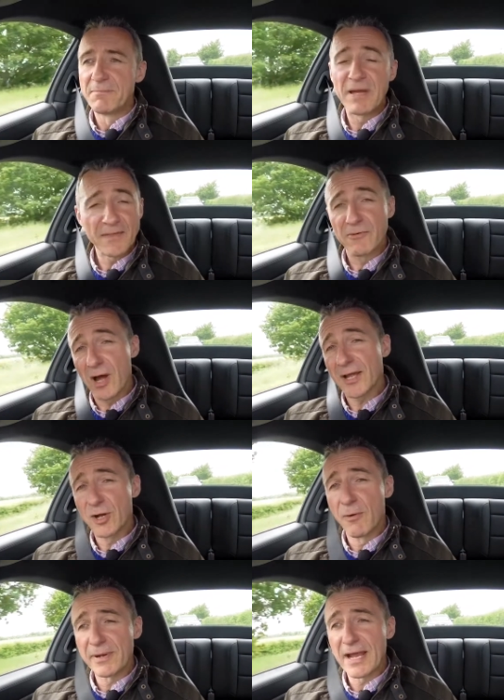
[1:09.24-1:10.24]
Pick the right
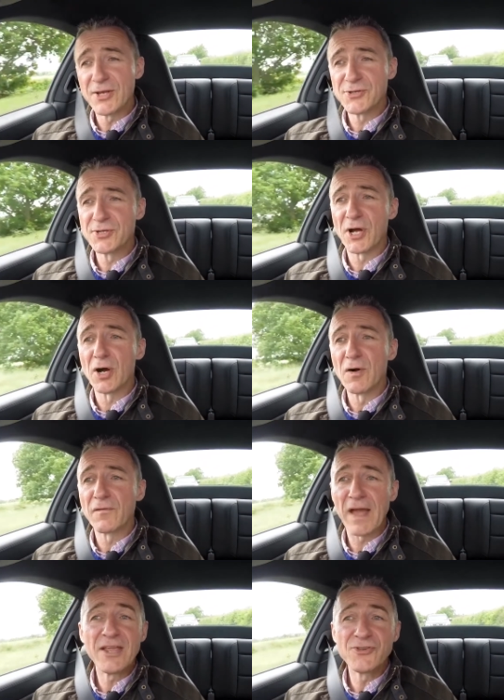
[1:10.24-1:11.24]
combination
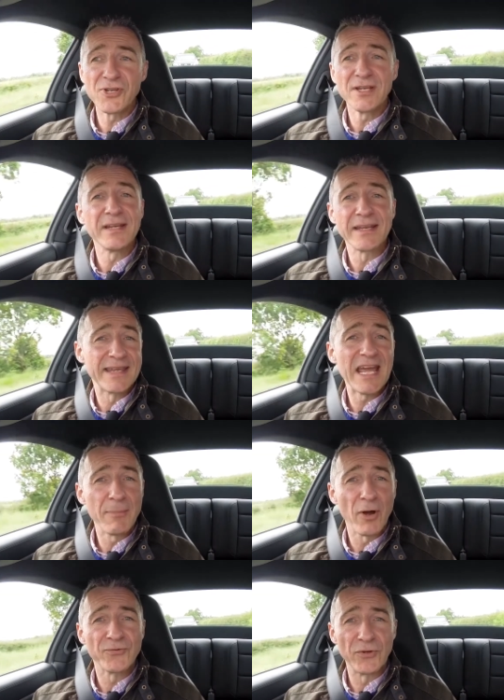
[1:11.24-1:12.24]
of engine,
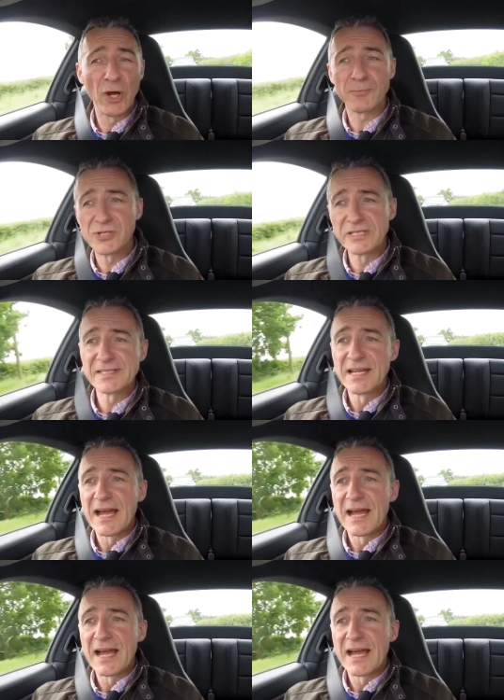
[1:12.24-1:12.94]
gearbox, and options,